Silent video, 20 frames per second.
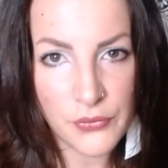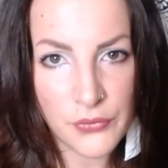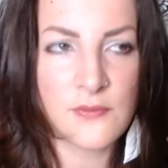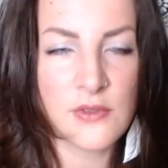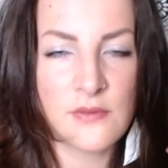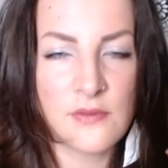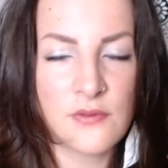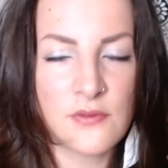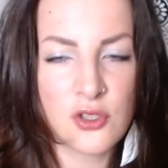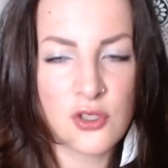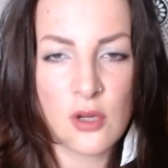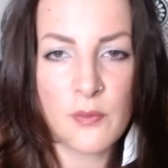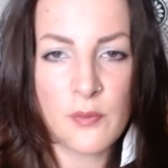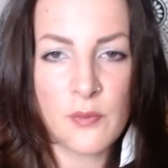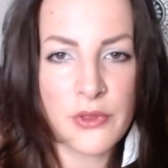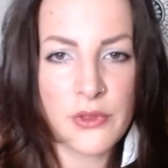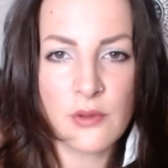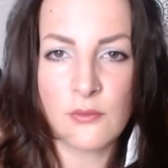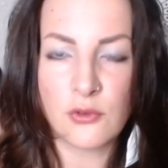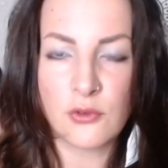If
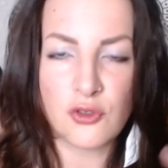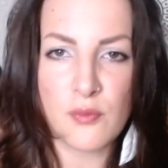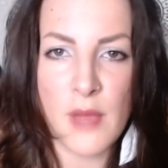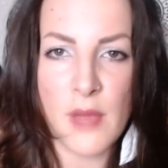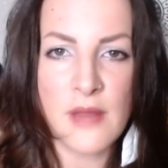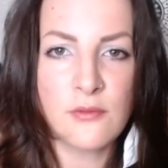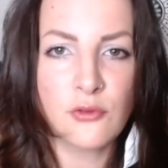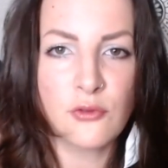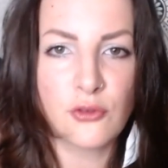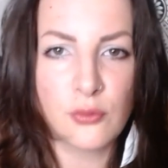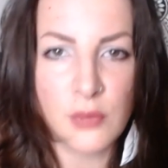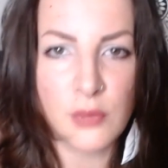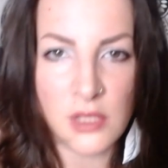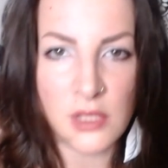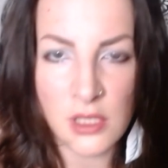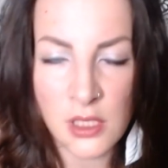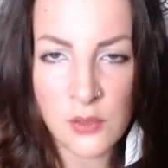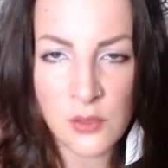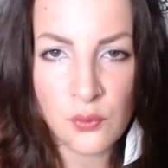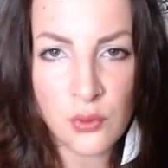something was meant to be,
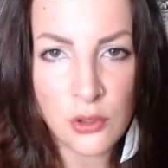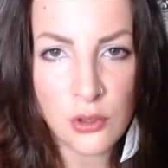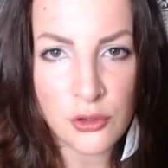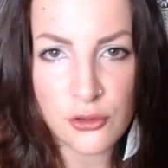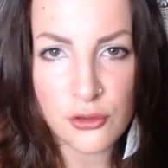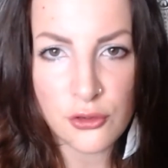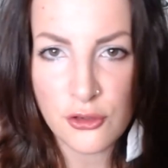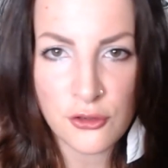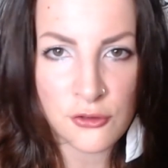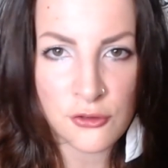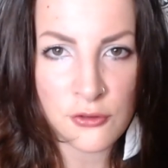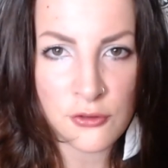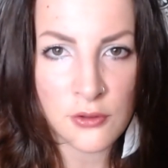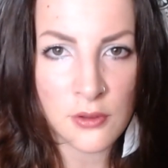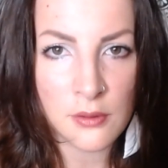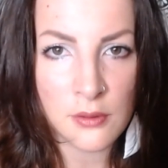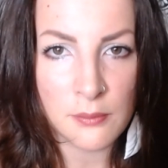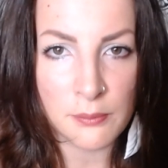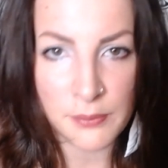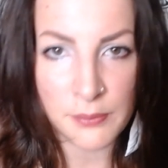it will just
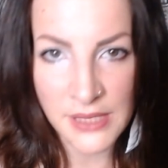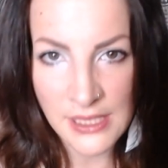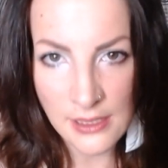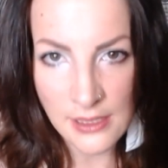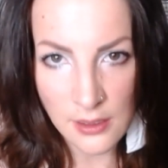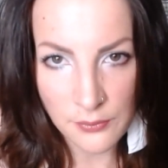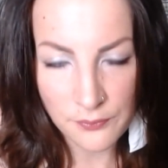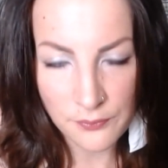be.